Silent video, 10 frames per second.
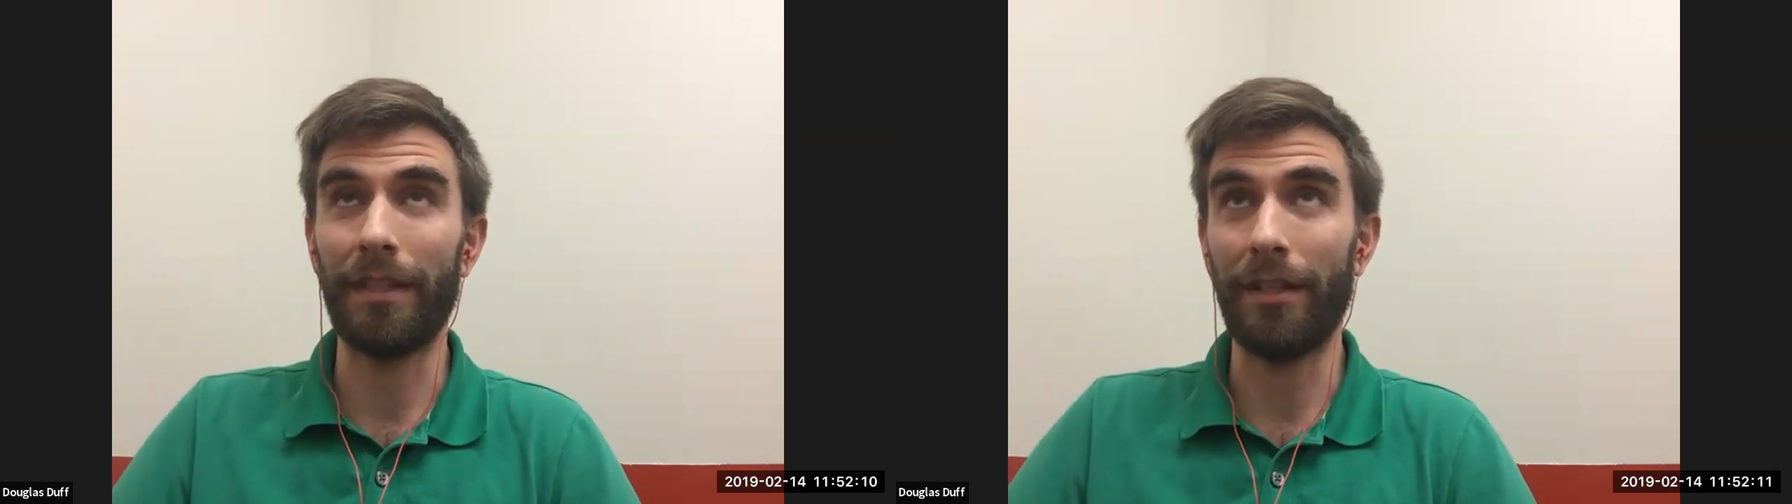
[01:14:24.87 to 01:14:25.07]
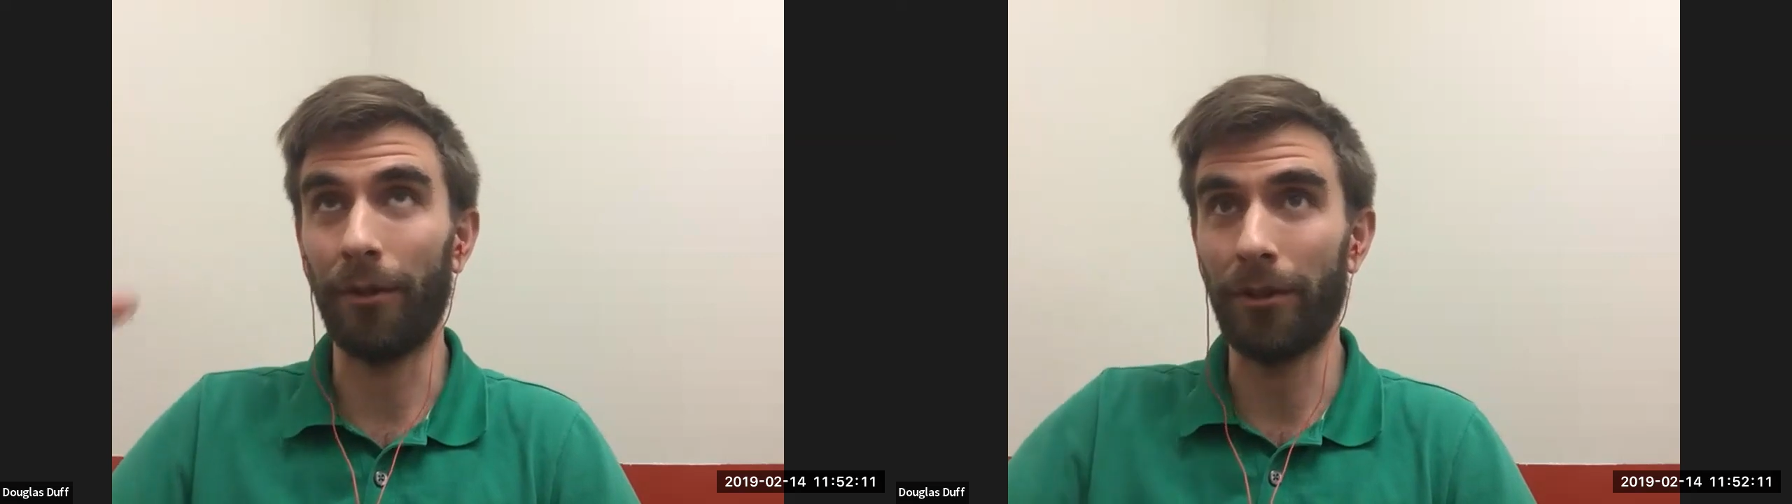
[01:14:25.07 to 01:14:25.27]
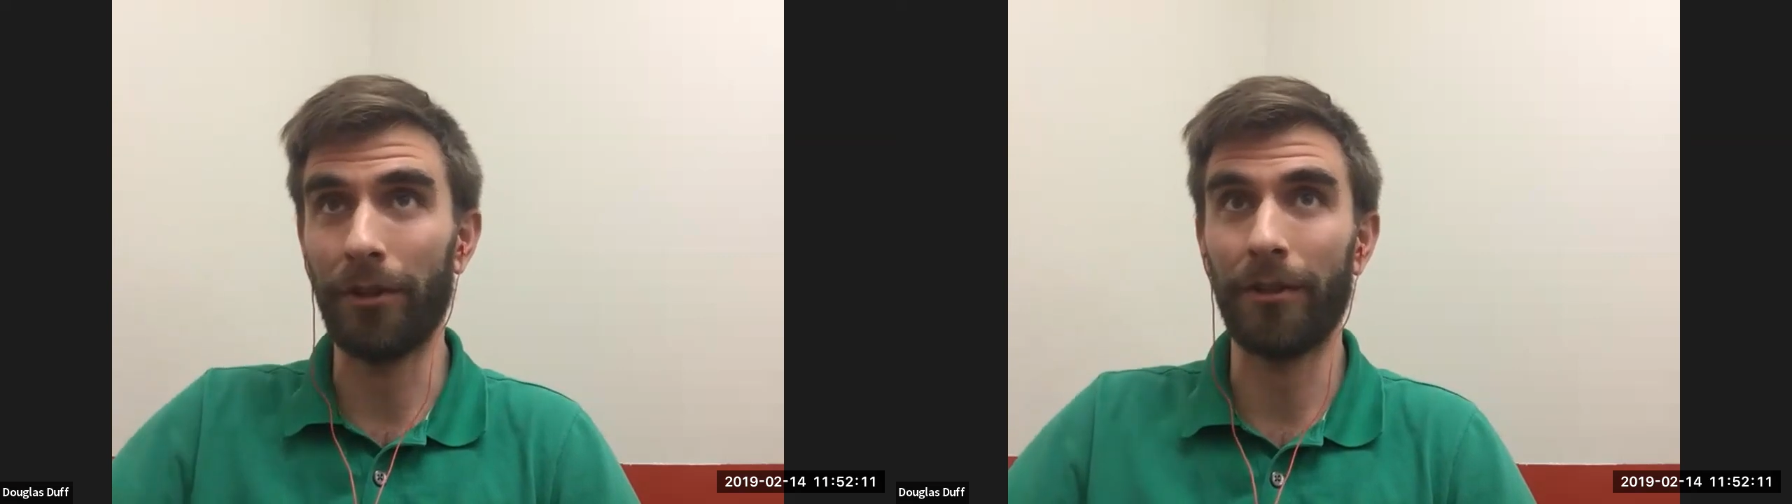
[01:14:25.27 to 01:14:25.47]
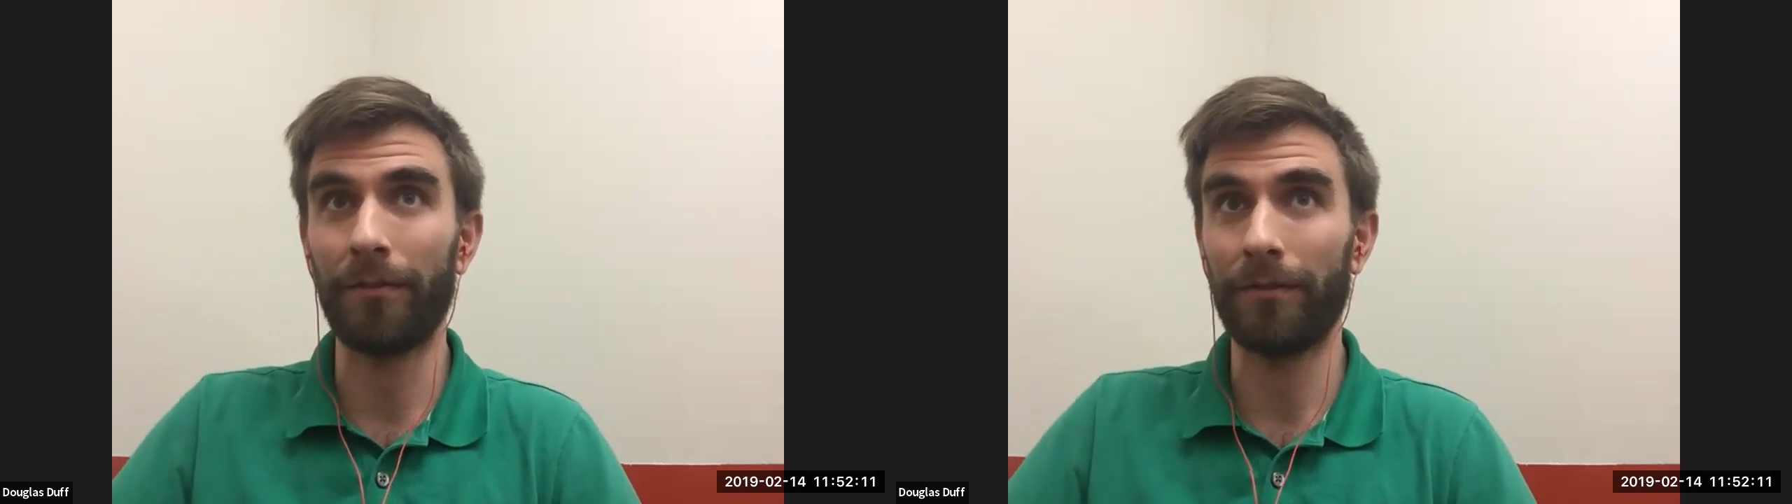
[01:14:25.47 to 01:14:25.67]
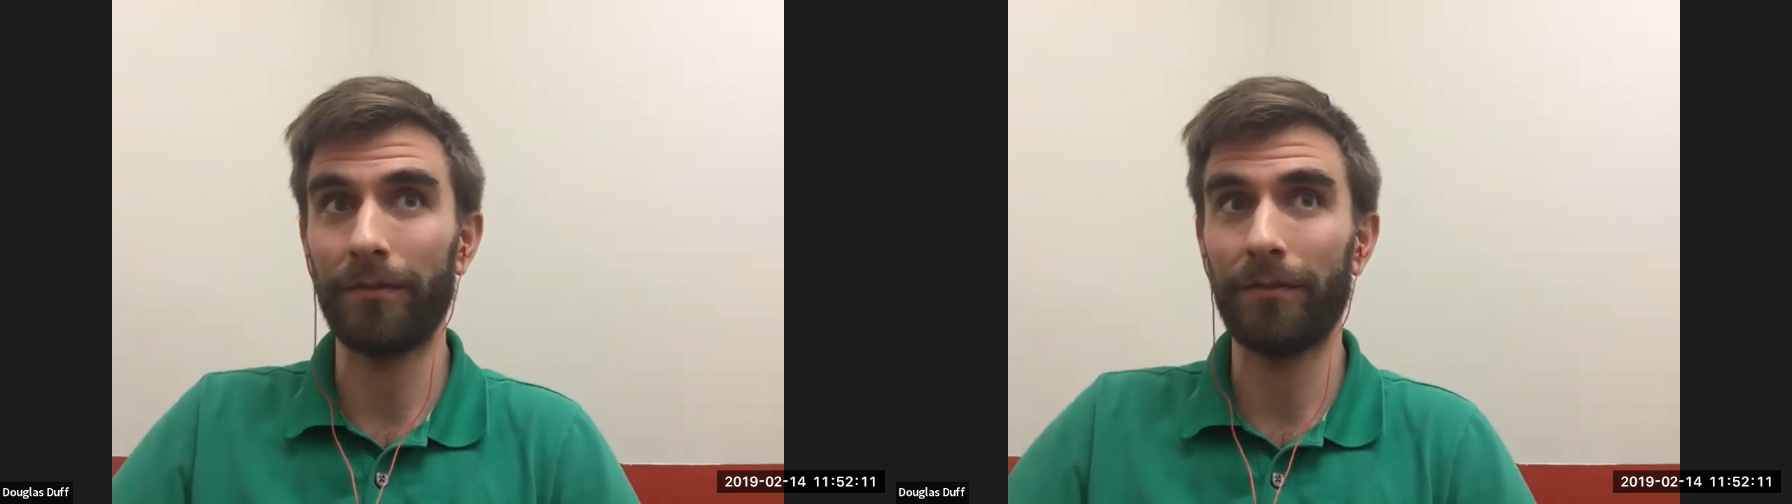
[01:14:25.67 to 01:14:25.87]

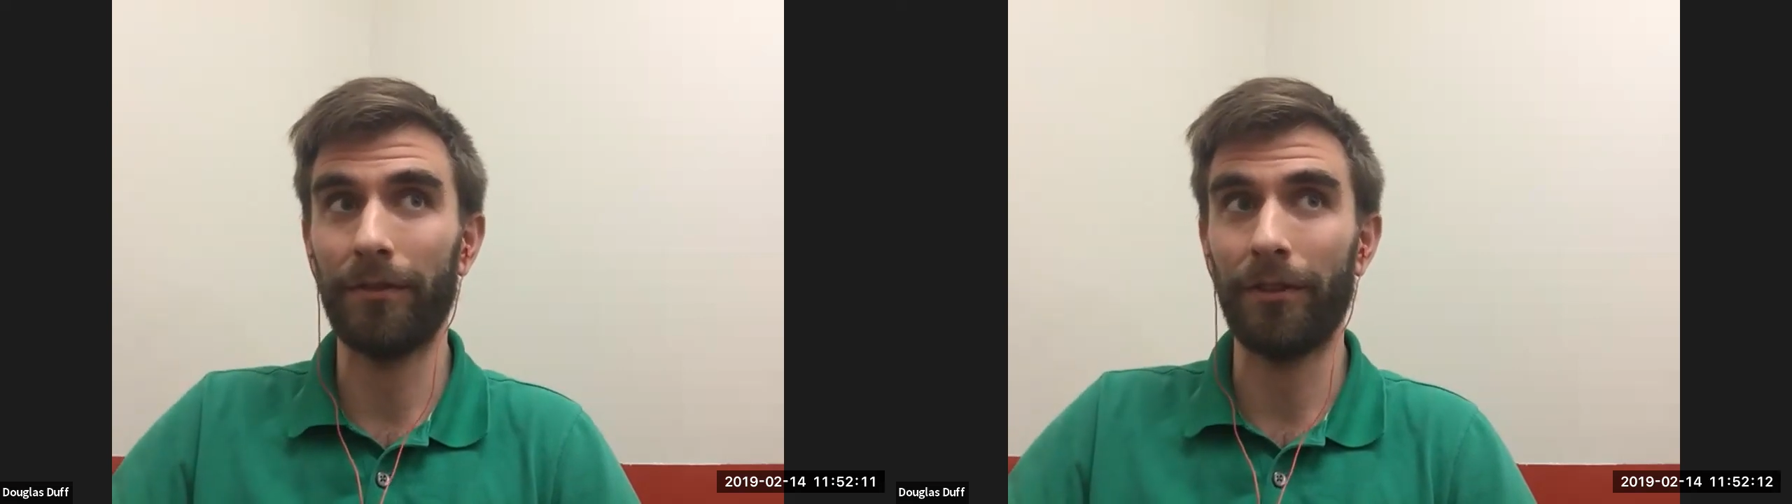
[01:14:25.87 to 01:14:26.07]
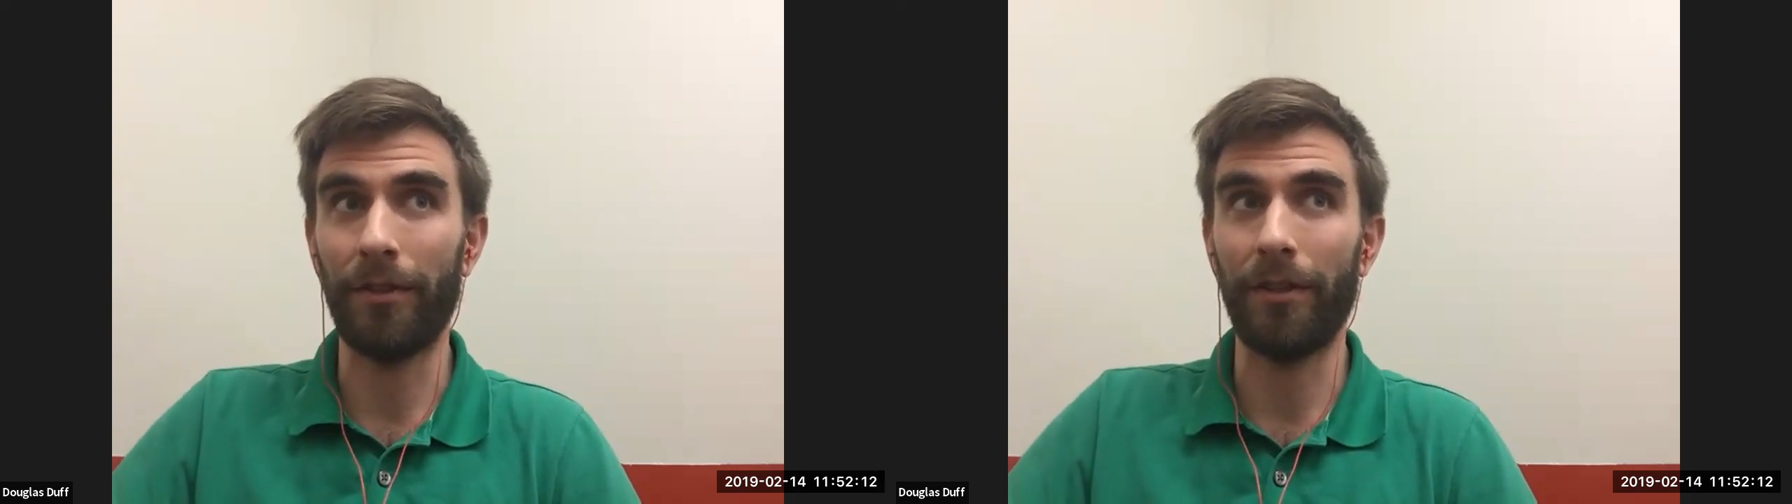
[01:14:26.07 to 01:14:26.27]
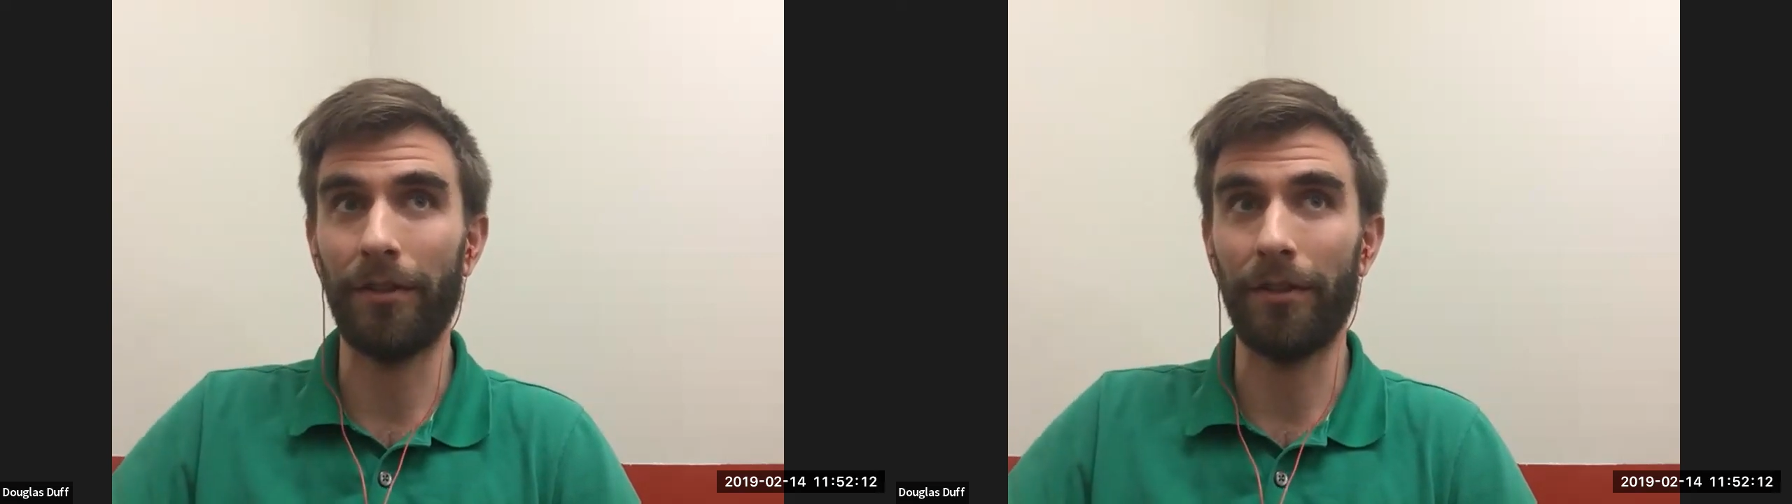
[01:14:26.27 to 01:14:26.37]
older, or